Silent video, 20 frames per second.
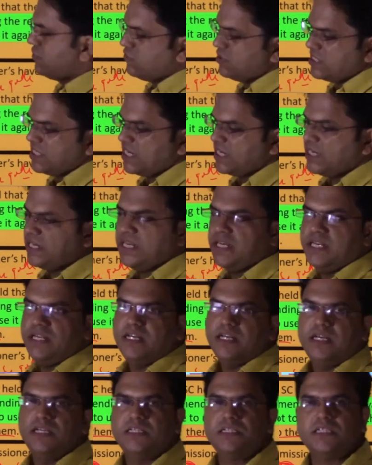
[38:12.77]
it was agreed
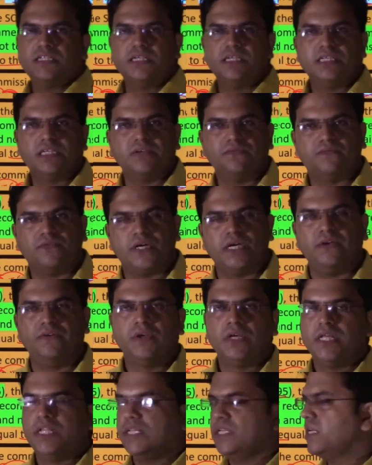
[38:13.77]
in nineteen ninety-five
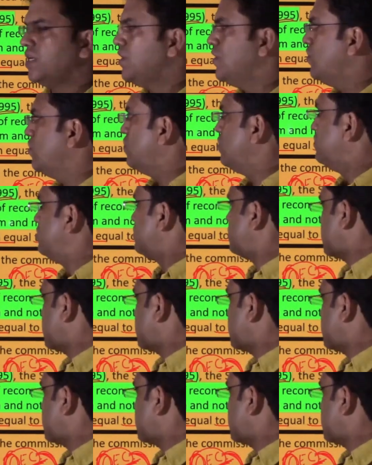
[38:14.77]
that no,